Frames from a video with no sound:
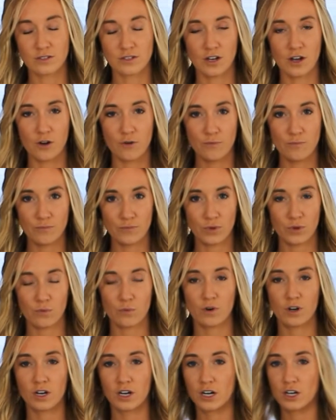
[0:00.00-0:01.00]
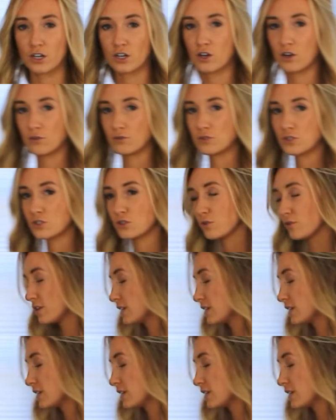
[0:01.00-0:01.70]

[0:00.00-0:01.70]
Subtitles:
So we're going to go to